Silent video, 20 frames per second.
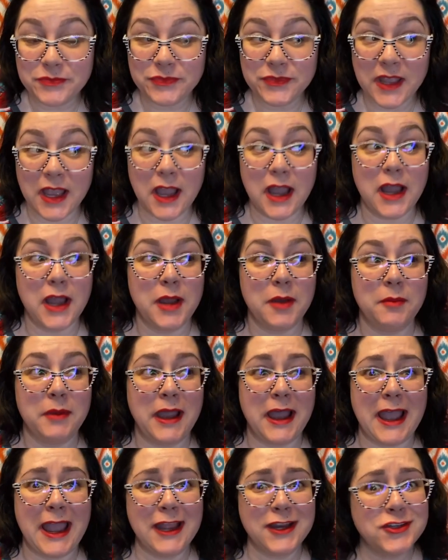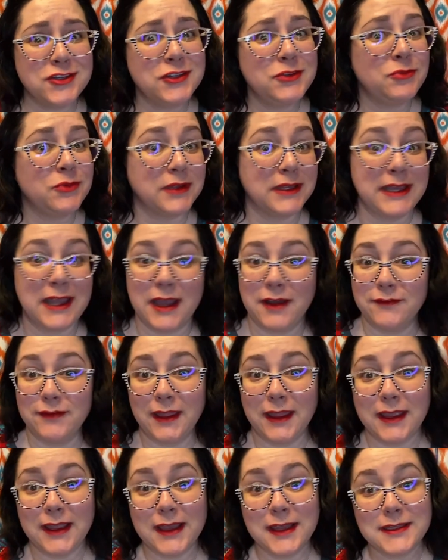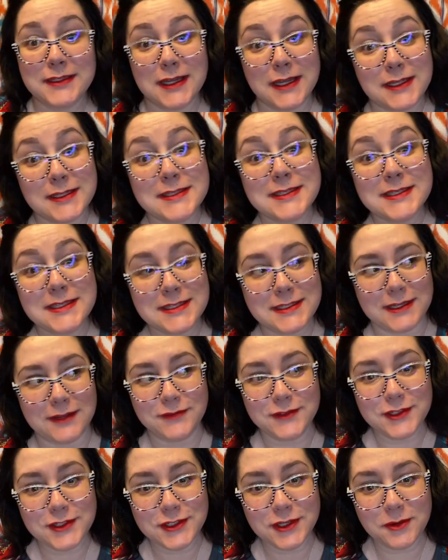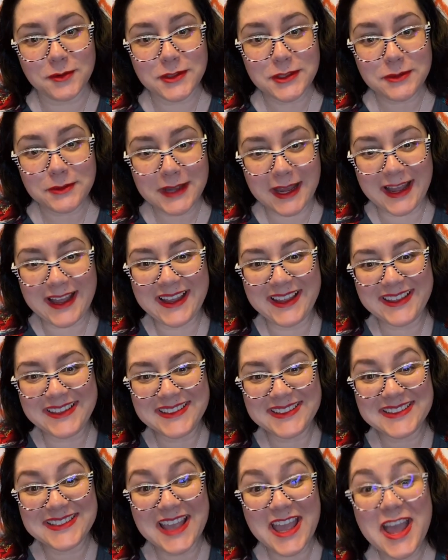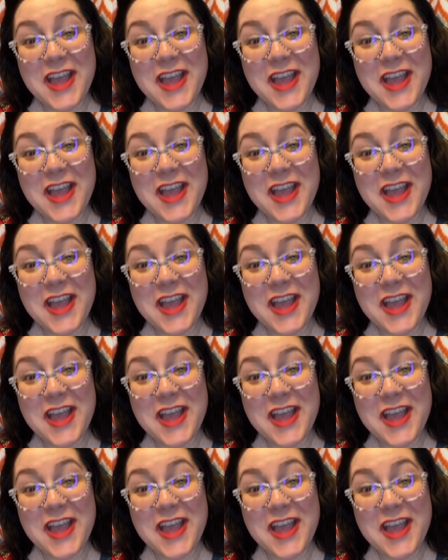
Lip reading: I actually really have like tons of stuff to share with you guys.